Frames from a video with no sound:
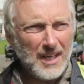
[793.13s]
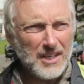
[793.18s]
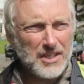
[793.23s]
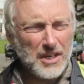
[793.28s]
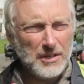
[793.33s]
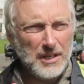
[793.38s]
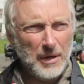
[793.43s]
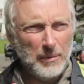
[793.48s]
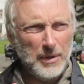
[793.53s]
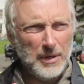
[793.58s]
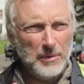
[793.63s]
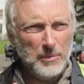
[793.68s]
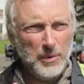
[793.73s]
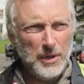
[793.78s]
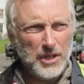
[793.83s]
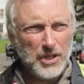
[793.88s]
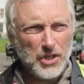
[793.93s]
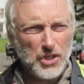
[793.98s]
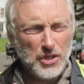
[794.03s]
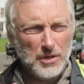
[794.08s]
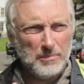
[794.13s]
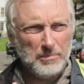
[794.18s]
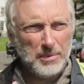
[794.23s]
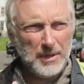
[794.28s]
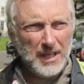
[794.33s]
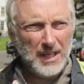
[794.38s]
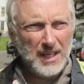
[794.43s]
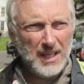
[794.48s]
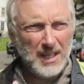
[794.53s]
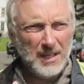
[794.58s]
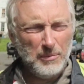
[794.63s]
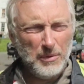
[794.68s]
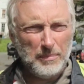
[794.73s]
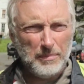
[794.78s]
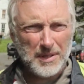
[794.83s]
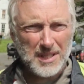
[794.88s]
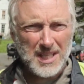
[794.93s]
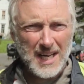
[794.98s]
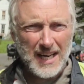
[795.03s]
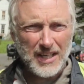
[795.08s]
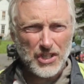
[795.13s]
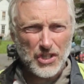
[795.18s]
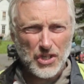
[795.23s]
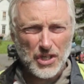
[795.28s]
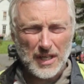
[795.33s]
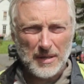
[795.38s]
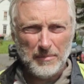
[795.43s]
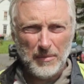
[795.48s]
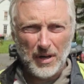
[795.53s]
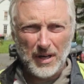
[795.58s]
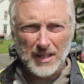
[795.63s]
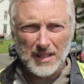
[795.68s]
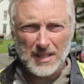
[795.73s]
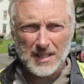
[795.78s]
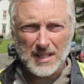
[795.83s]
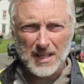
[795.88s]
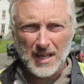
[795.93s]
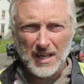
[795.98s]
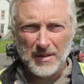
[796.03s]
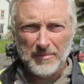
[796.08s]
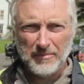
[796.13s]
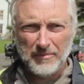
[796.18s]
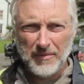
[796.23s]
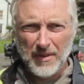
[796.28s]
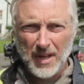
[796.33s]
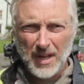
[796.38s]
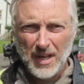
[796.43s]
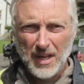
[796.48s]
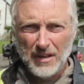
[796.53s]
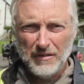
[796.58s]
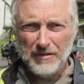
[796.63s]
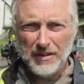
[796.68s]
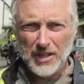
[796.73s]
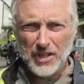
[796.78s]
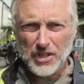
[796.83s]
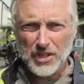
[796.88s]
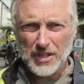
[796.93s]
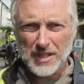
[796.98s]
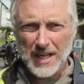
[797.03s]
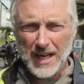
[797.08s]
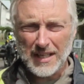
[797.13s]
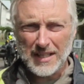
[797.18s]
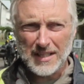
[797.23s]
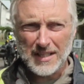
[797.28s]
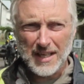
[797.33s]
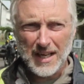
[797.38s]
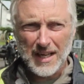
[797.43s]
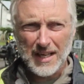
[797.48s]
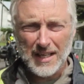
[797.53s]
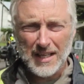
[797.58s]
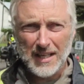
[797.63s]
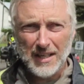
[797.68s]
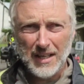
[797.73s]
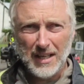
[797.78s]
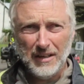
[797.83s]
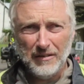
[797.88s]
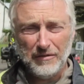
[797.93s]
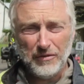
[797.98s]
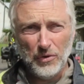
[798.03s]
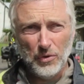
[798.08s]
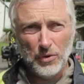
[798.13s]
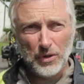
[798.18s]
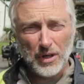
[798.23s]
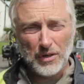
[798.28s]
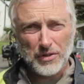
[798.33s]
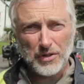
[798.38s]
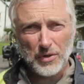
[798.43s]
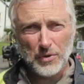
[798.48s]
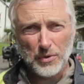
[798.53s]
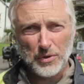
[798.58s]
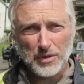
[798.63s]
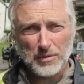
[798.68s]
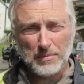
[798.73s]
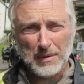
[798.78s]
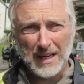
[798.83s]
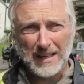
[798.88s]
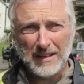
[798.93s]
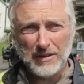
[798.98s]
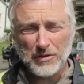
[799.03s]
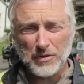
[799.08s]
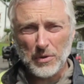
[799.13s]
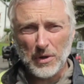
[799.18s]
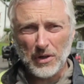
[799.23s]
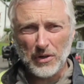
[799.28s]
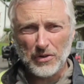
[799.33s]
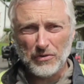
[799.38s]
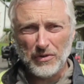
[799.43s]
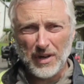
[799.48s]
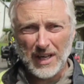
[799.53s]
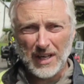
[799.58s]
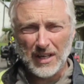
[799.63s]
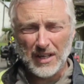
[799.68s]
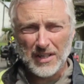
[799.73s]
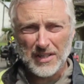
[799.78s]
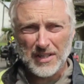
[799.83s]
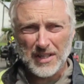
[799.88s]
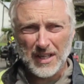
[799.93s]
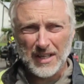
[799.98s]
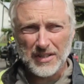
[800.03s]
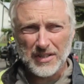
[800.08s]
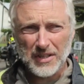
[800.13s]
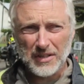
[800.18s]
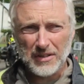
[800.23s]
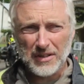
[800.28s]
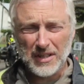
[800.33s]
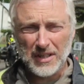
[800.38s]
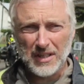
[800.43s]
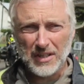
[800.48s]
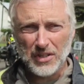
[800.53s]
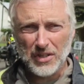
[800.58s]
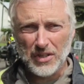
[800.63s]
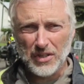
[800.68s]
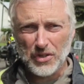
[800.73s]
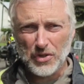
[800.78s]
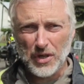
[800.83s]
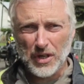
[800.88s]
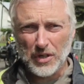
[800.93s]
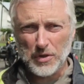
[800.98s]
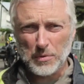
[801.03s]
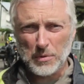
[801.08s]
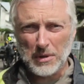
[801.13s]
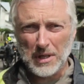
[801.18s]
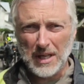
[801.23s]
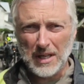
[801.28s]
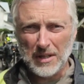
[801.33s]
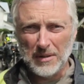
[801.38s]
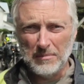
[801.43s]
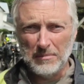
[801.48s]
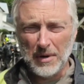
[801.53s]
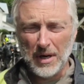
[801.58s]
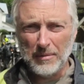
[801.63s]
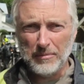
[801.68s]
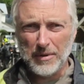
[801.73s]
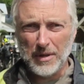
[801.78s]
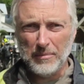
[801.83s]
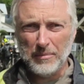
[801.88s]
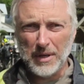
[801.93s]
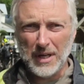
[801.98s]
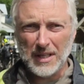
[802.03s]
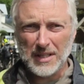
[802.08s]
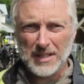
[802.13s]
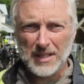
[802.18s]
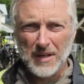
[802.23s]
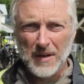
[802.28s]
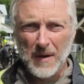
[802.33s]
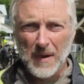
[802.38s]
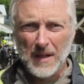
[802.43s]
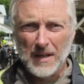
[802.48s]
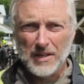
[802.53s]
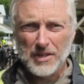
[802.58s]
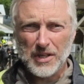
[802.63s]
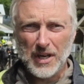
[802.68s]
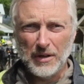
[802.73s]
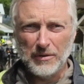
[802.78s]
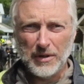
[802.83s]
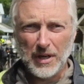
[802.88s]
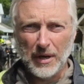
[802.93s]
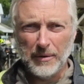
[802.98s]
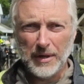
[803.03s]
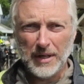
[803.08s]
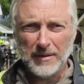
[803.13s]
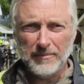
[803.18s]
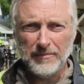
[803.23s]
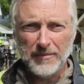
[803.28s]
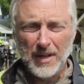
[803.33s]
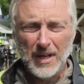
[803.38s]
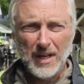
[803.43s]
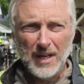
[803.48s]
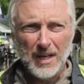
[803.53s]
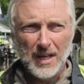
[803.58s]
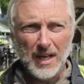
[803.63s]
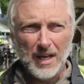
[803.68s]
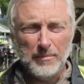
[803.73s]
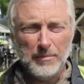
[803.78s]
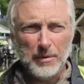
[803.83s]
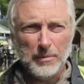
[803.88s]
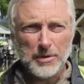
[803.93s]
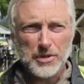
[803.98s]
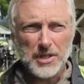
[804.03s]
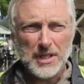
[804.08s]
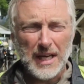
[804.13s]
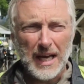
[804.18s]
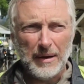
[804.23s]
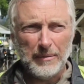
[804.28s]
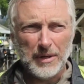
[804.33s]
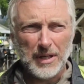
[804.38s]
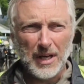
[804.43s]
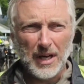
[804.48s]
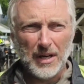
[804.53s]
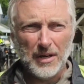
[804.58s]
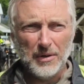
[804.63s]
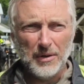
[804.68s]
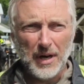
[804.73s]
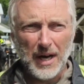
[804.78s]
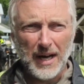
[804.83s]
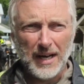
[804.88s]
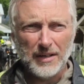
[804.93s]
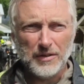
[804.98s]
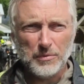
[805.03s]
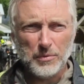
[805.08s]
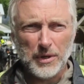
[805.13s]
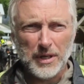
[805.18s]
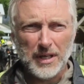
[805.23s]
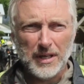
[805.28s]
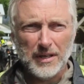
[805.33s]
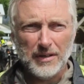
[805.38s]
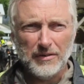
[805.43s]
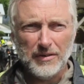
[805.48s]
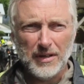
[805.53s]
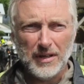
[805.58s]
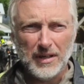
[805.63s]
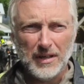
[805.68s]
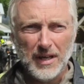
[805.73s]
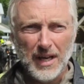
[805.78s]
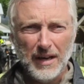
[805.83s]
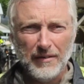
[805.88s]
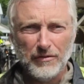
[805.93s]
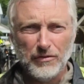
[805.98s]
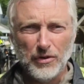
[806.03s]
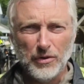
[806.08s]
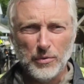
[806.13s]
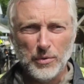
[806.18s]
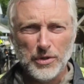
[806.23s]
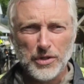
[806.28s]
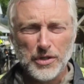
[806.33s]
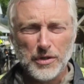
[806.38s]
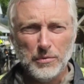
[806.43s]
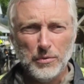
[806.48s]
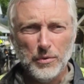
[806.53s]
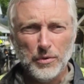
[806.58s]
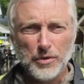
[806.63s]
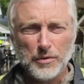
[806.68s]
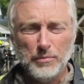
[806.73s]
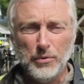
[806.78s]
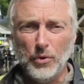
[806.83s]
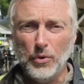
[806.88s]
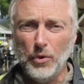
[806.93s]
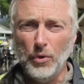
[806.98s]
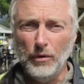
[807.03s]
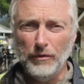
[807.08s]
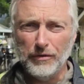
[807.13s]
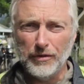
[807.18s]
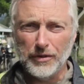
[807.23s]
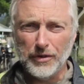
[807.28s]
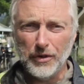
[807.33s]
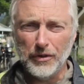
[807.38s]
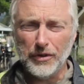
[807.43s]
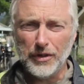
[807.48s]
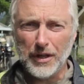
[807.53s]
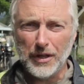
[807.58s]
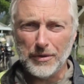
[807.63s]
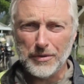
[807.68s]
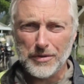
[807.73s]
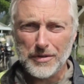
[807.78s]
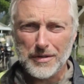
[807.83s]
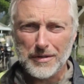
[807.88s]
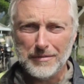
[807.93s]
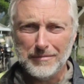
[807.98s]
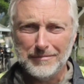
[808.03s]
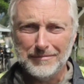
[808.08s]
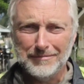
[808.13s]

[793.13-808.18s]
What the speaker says: So yeah, we potentially might finish the TAT today if all goes according to plan. There was quite a lot of rain last night, so the trails when we hit them might be a bit slow going. But we'll see how we go, and we're ever onwards towards Port Orford on the coast.